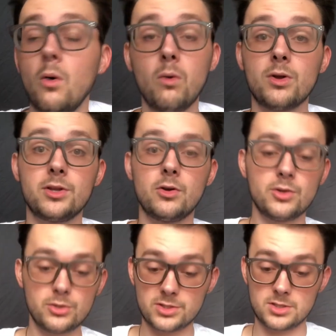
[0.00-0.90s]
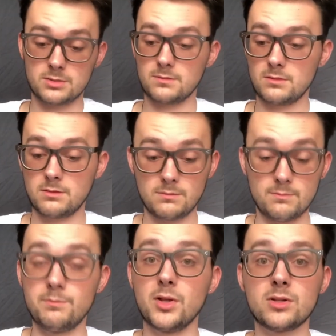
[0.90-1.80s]
Or, you know, you could just
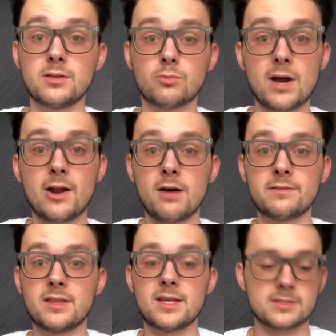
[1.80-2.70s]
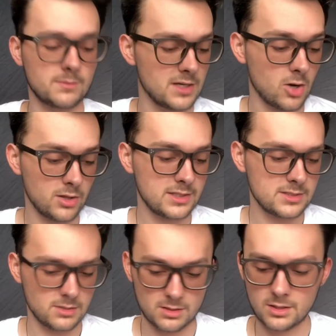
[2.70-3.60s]
build it right off of this. I mean, all
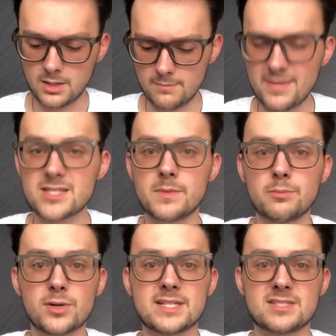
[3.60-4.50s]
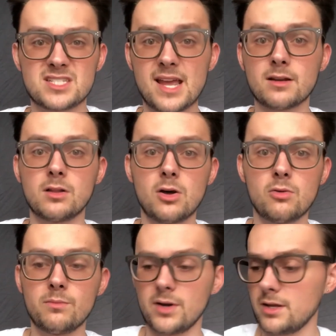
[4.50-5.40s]
these are meant to be pretty
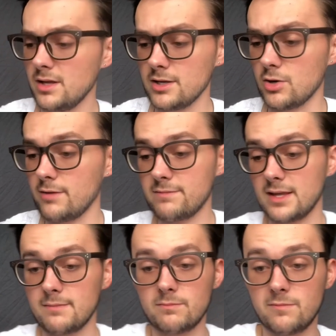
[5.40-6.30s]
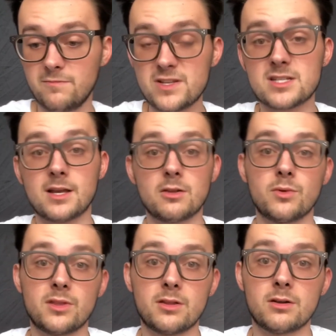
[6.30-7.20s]
standalone, but, you know, if they fit together
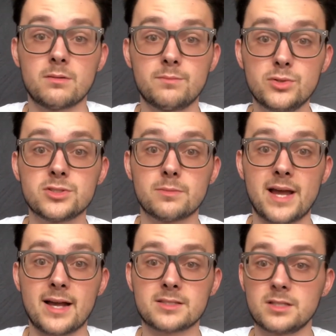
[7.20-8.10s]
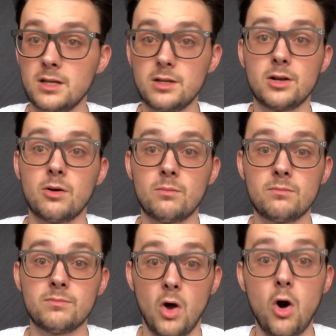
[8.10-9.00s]
with other booster packs, you know,
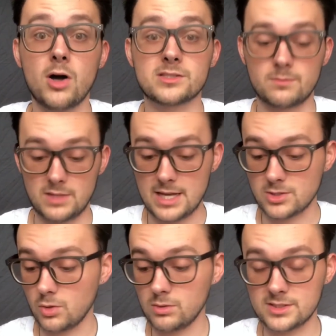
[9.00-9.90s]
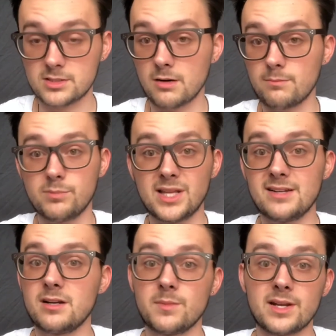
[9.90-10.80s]
awesome. Yeah, totally start
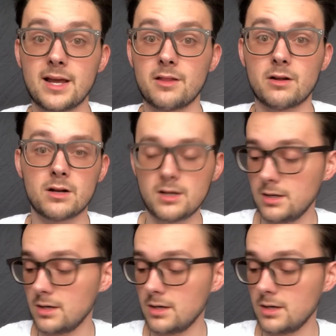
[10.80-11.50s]
blending them together.